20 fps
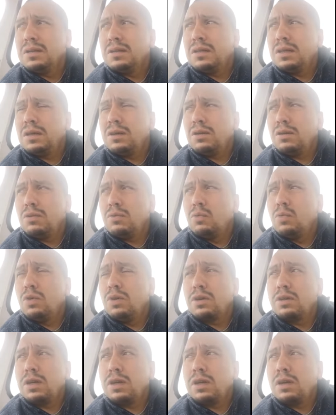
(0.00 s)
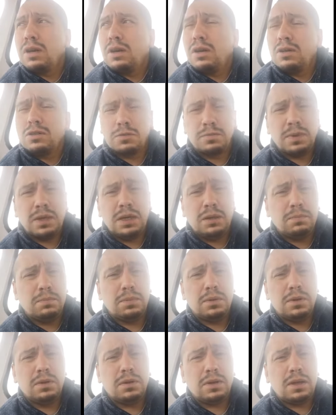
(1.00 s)
they are working class
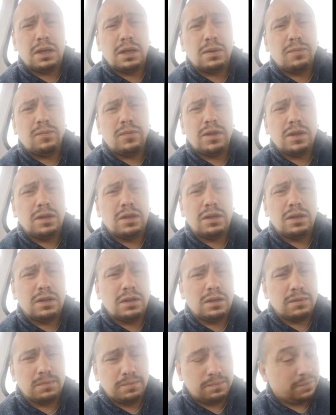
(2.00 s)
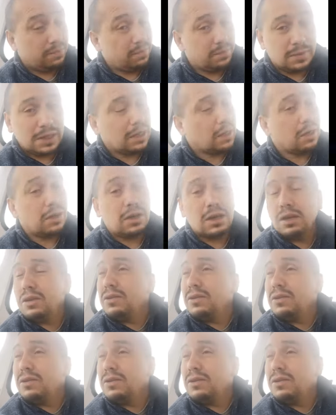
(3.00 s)
people and uh, I,